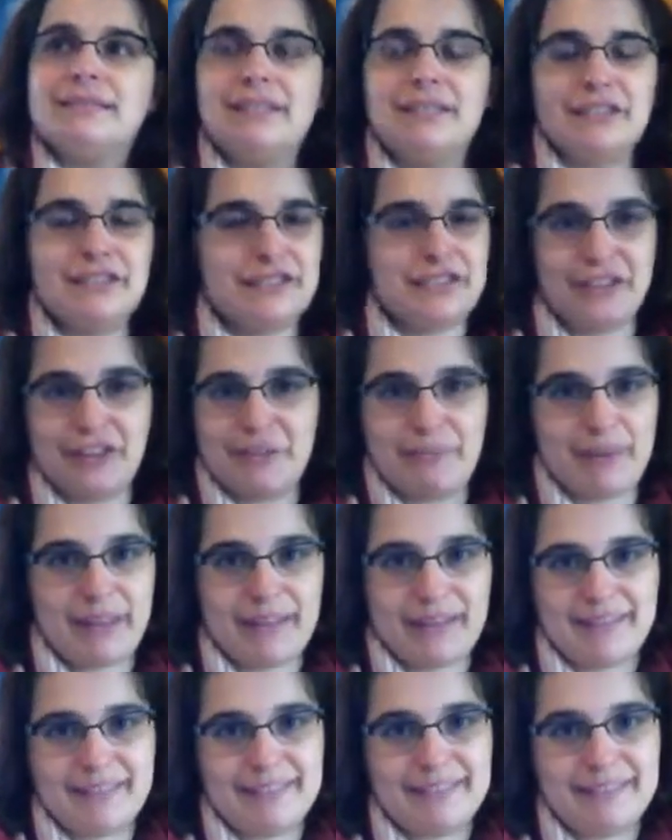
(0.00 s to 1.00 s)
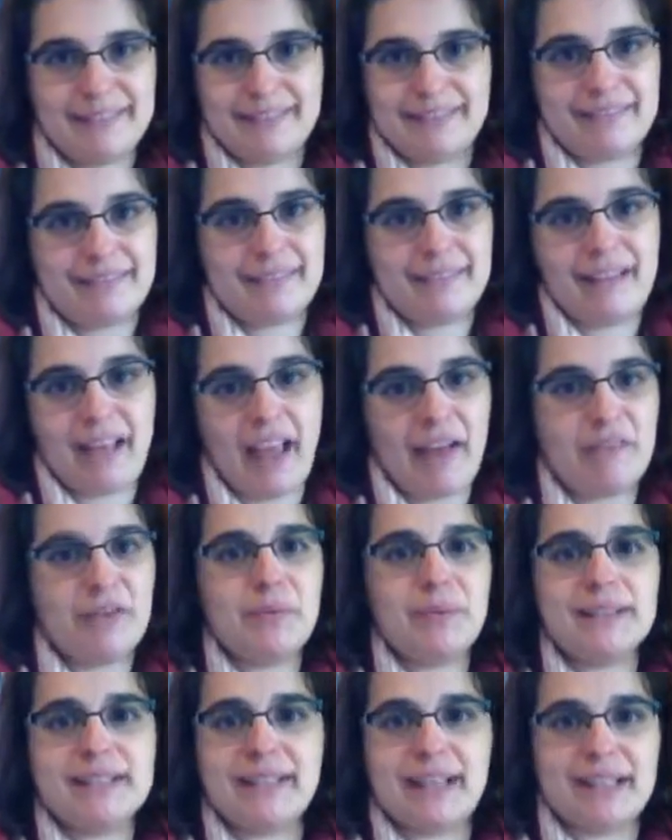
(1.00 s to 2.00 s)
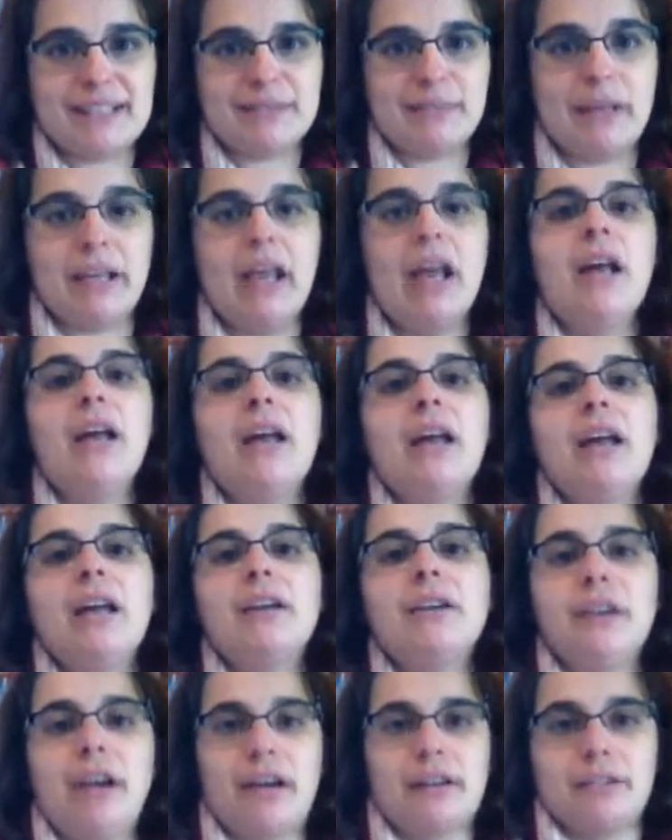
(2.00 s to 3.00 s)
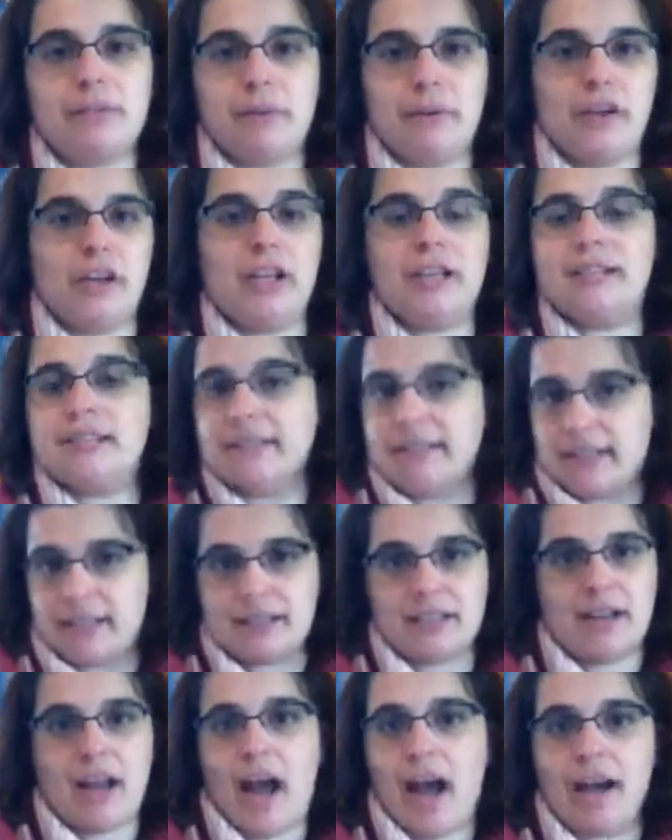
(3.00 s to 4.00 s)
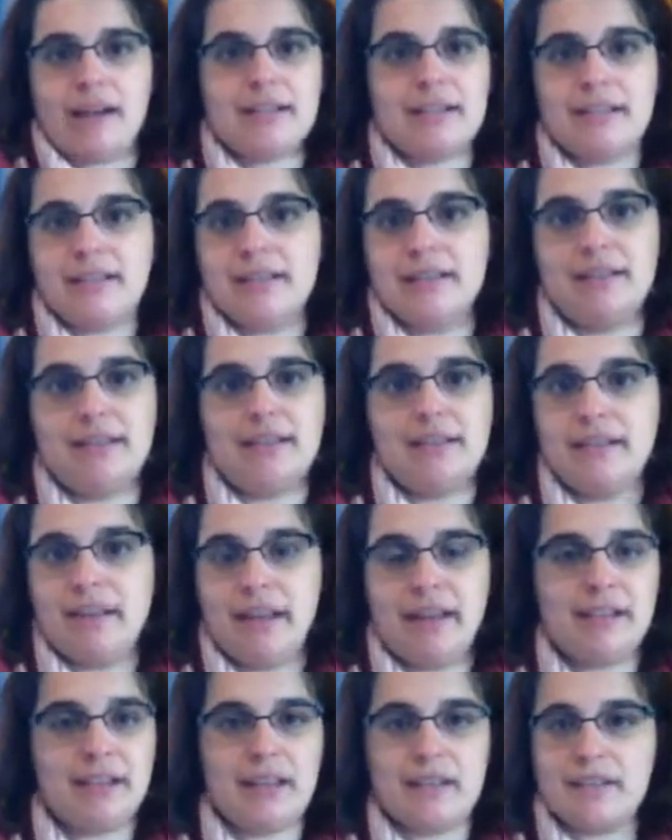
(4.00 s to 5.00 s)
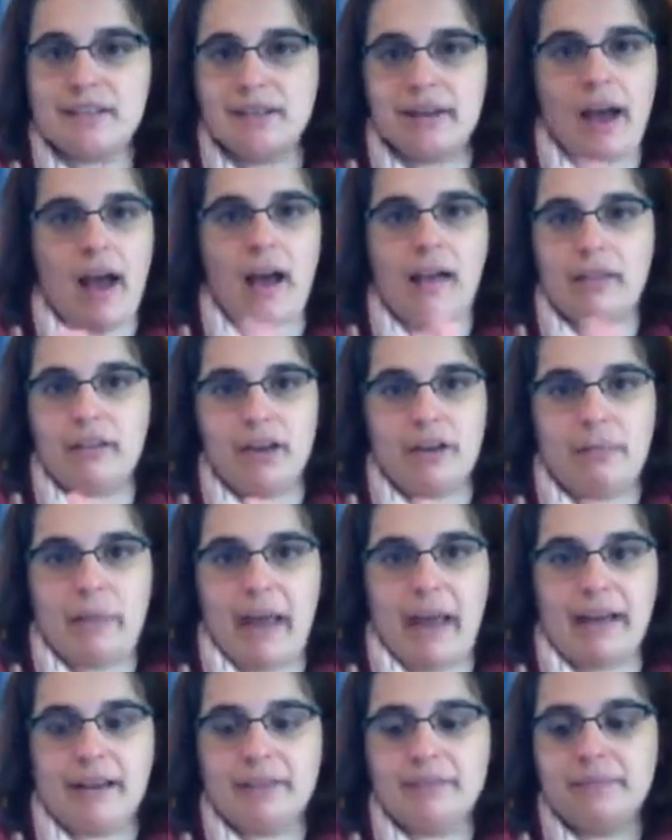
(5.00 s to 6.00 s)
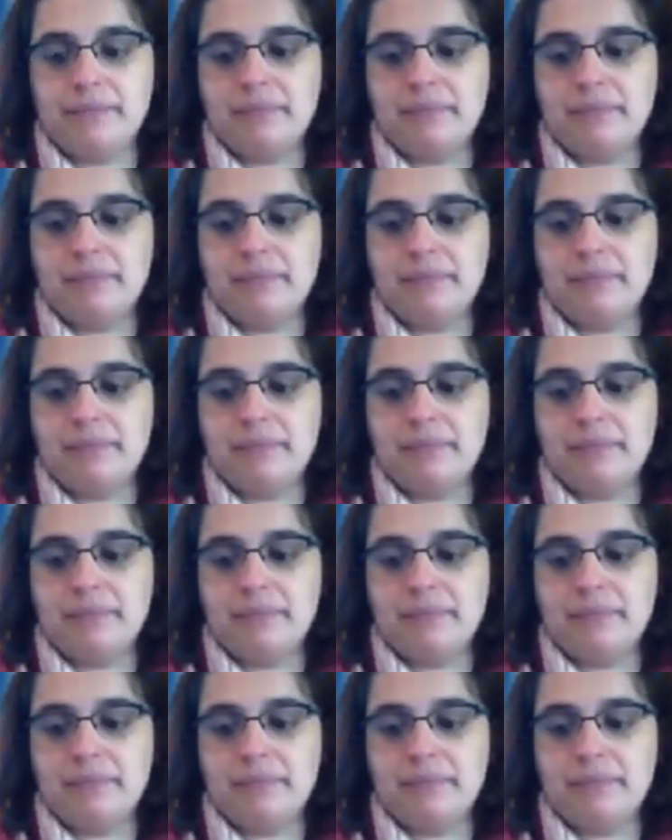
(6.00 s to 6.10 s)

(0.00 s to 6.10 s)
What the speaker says: It shouldn't be. Everyone tells me not to worry. It does not look bad.